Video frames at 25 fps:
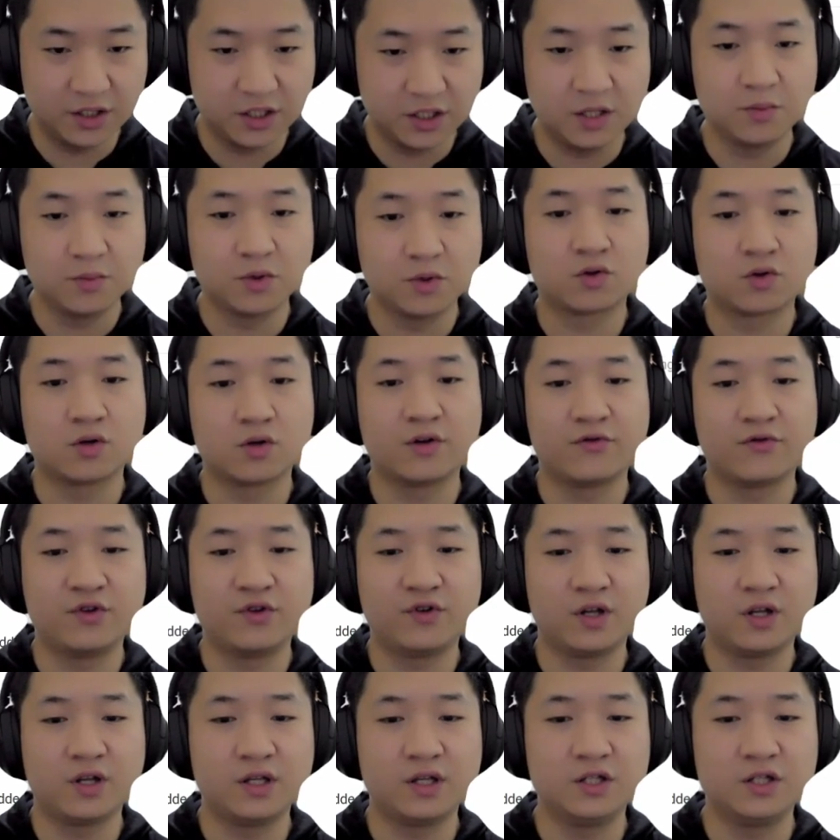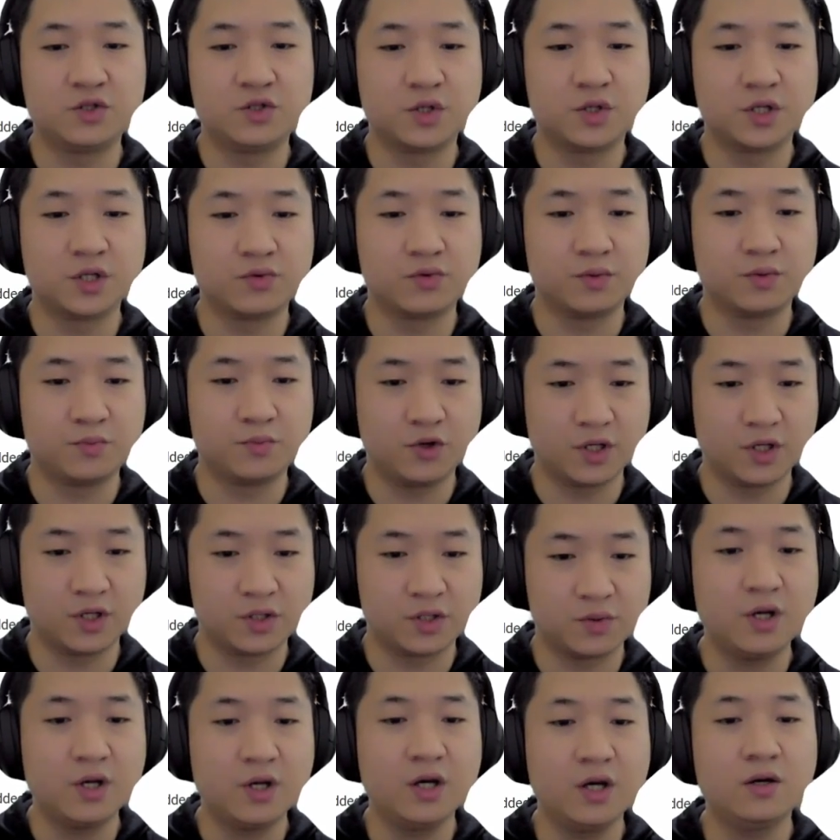demographic and interest report
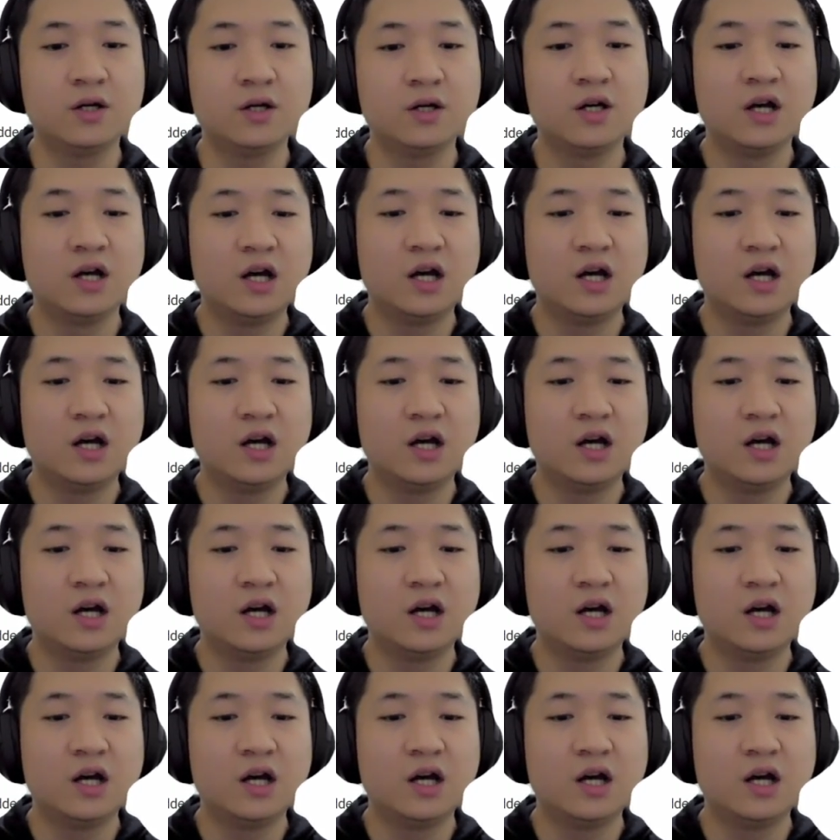as well.